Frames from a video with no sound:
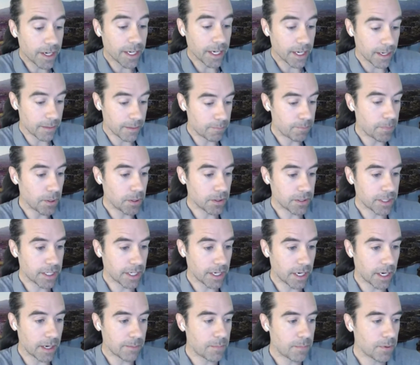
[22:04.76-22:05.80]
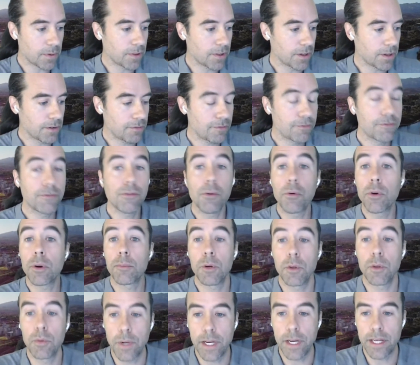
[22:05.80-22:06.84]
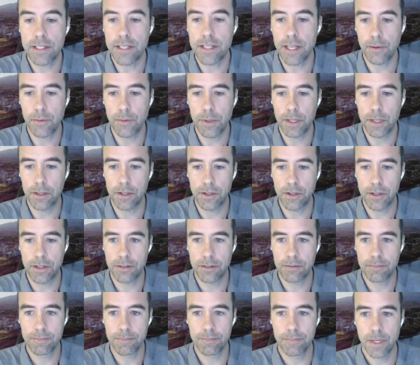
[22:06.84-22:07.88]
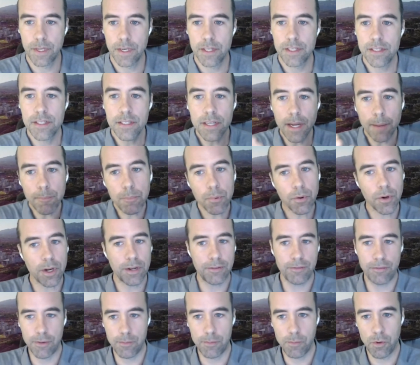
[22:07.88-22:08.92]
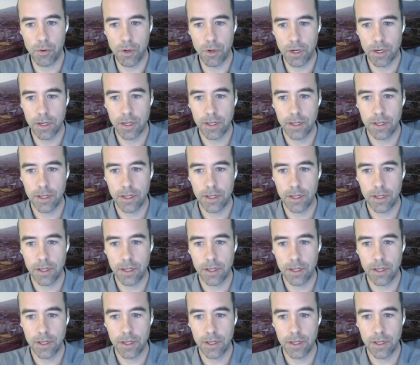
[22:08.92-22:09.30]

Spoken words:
and building up the formal ways that we learn, separate from work.